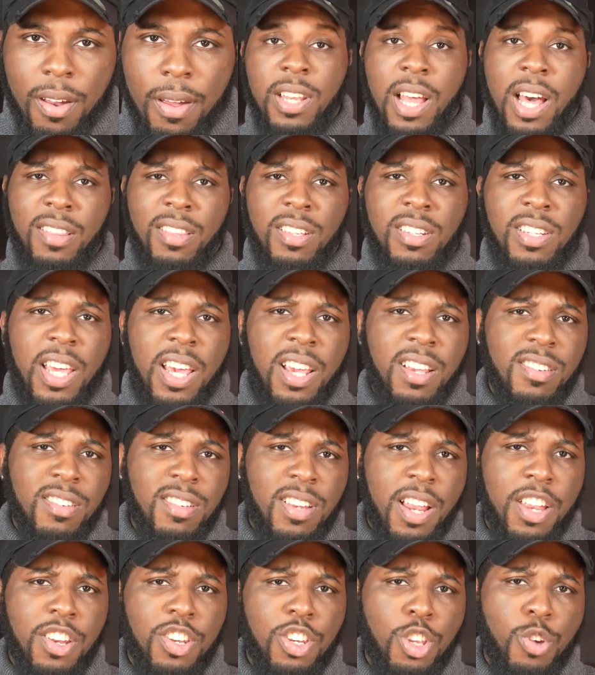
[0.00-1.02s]
Now, the days
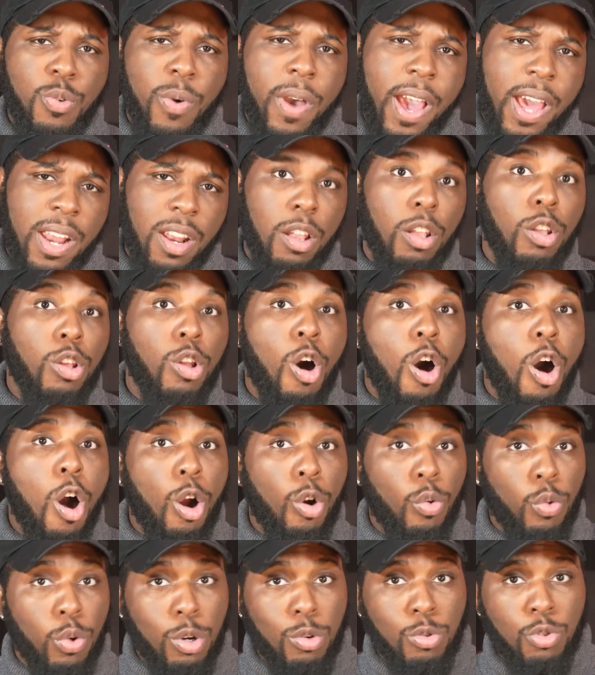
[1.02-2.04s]
that I knew I had a
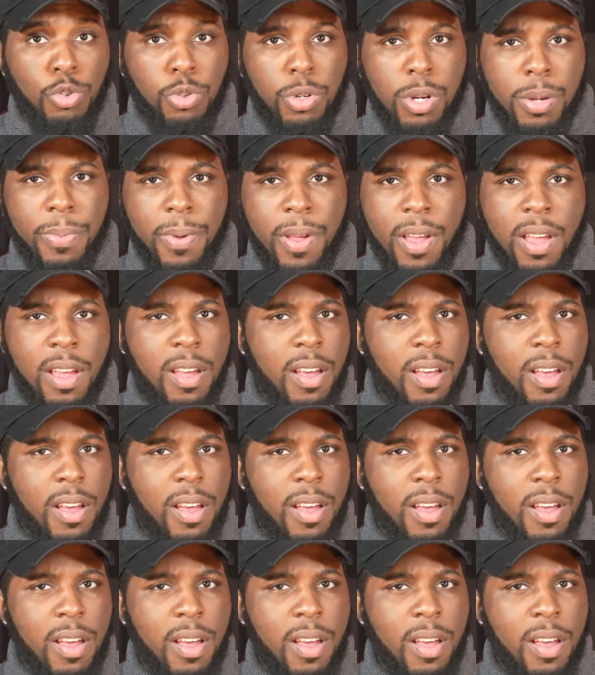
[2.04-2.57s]
long road trip,